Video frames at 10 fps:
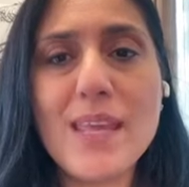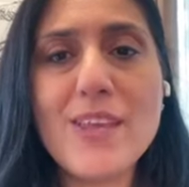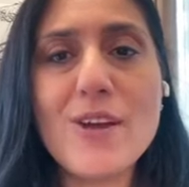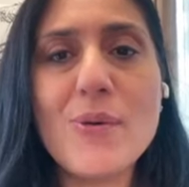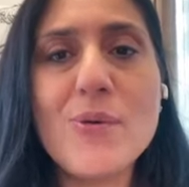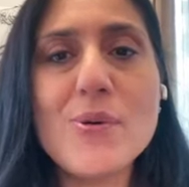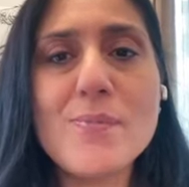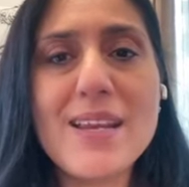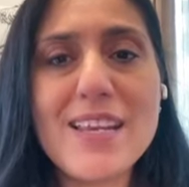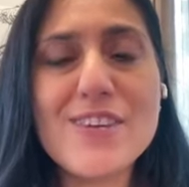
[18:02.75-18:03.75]
make your
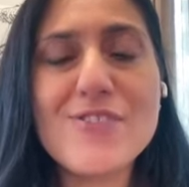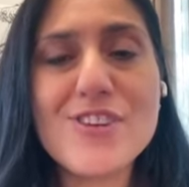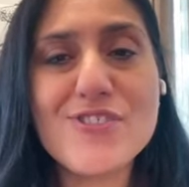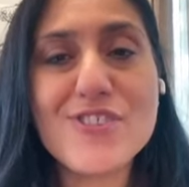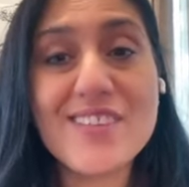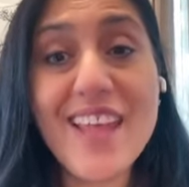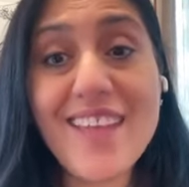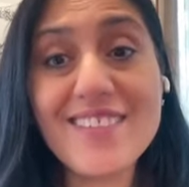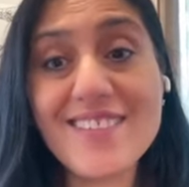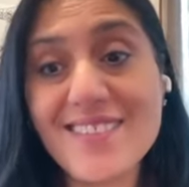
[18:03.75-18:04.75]
own money and treasures.
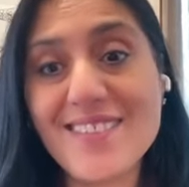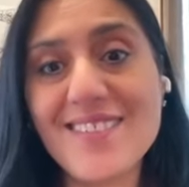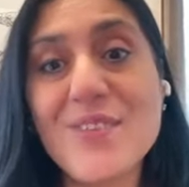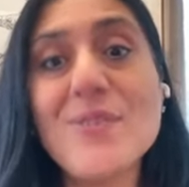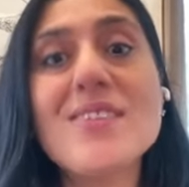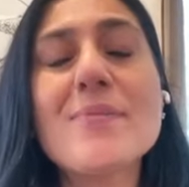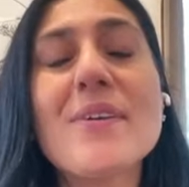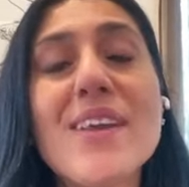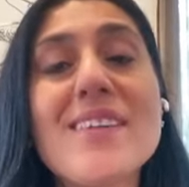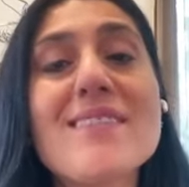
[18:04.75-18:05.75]
Yes, you are the
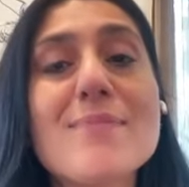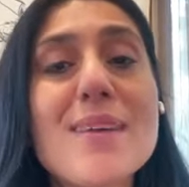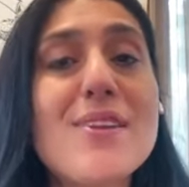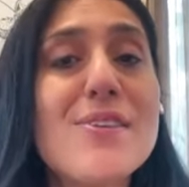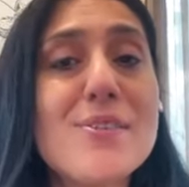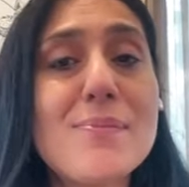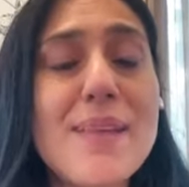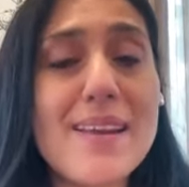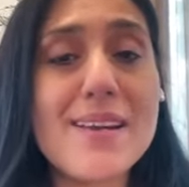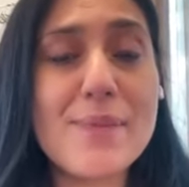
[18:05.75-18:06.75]
greatest money on the
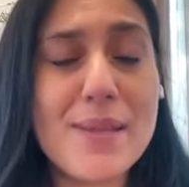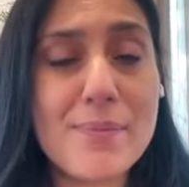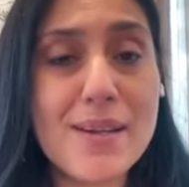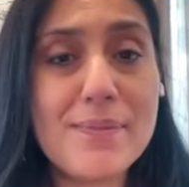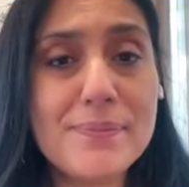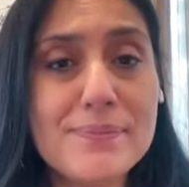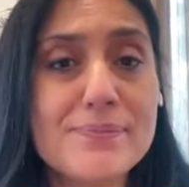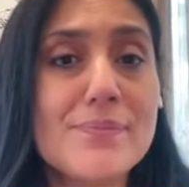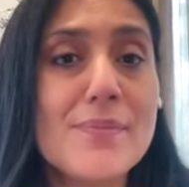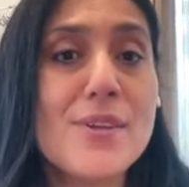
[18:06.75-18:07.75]
planet, Mahima.
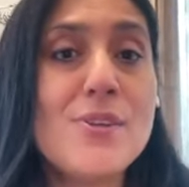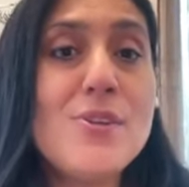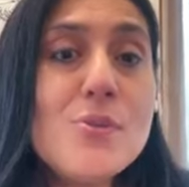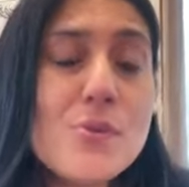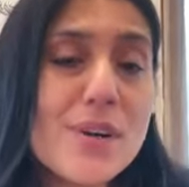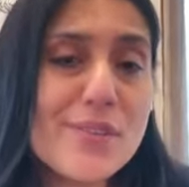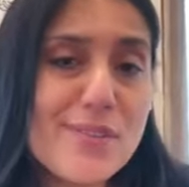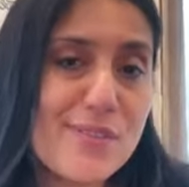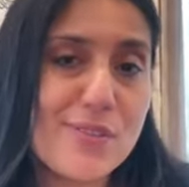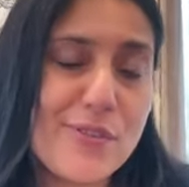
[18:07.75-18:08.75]
You are
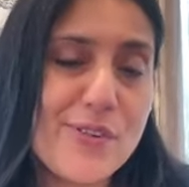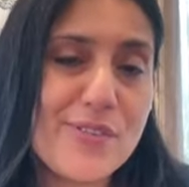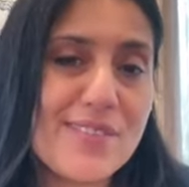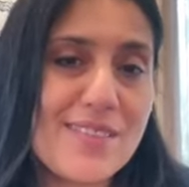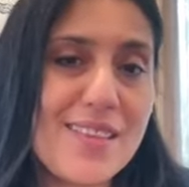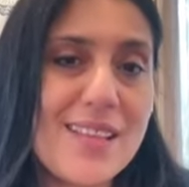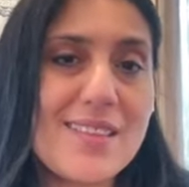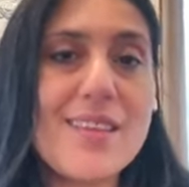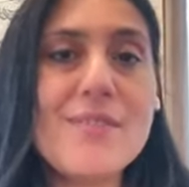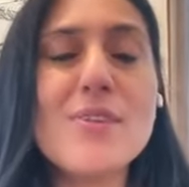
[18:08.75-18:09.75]
the source.
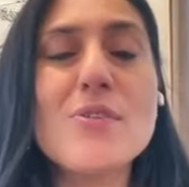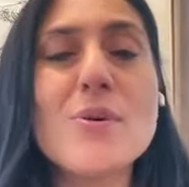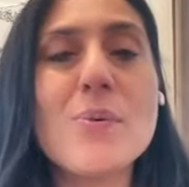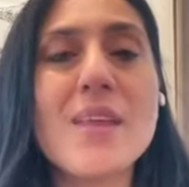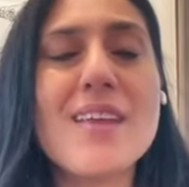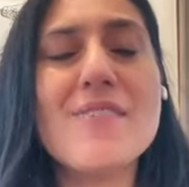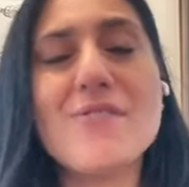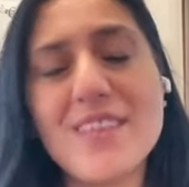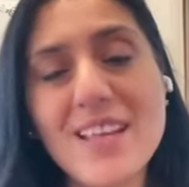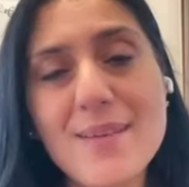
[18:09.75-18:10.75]
Nothing will go away.
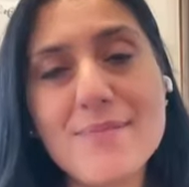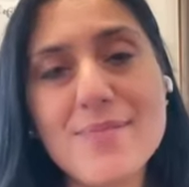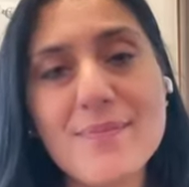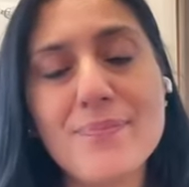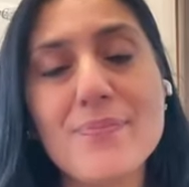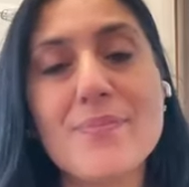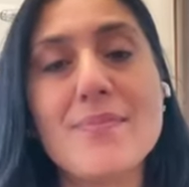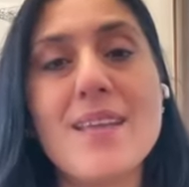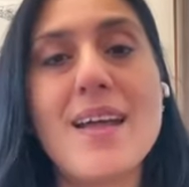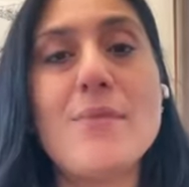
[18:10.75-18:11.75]
Everything comes.
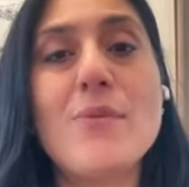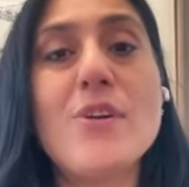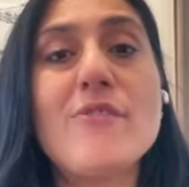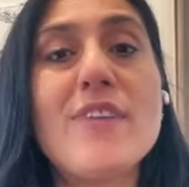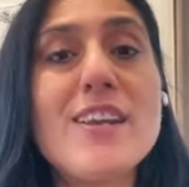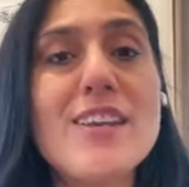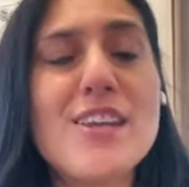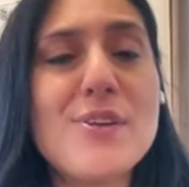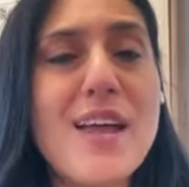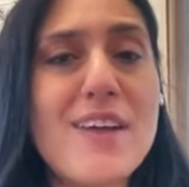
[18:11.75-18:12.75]
And what fun
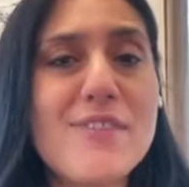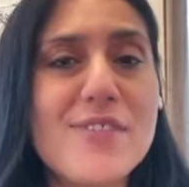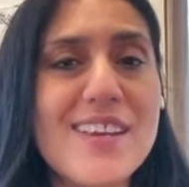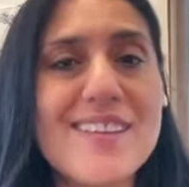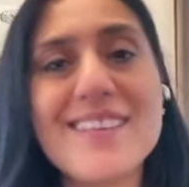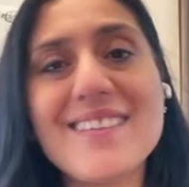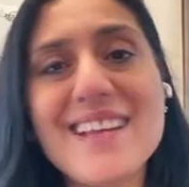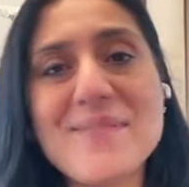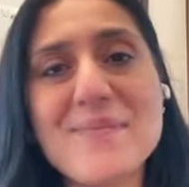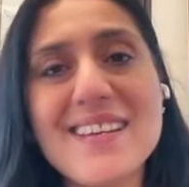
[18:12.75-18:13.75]
can you have creating
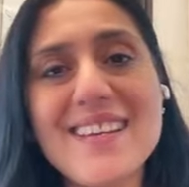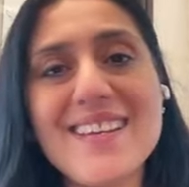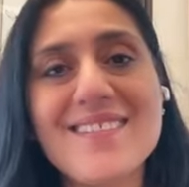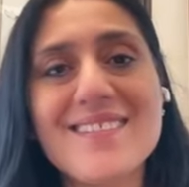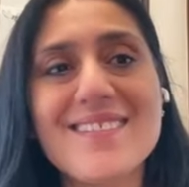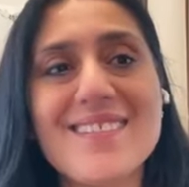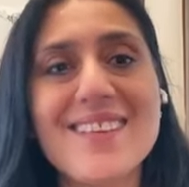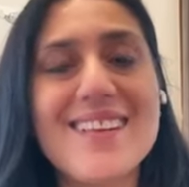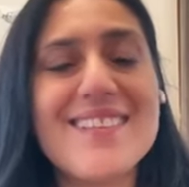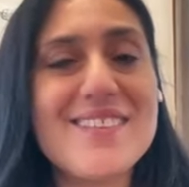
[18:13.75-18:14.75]
that money?
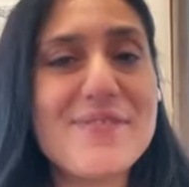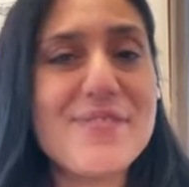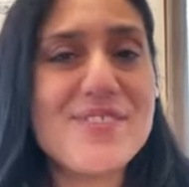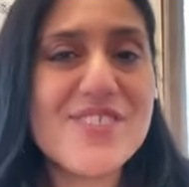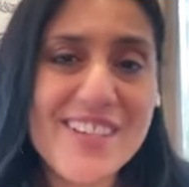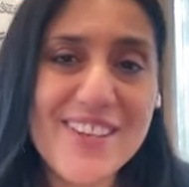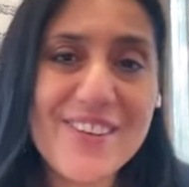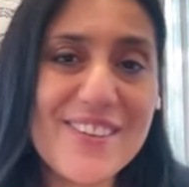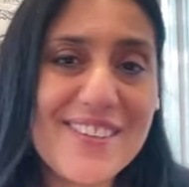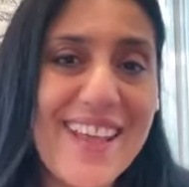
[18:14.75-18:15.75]
It's a different
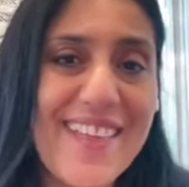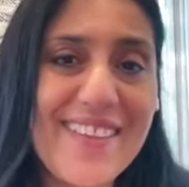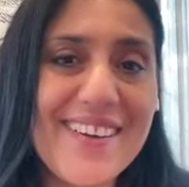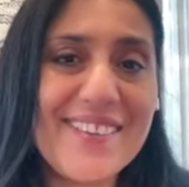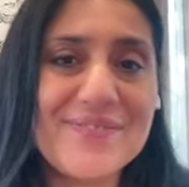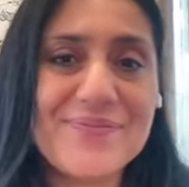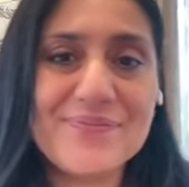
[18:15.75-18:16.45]
journey altogether.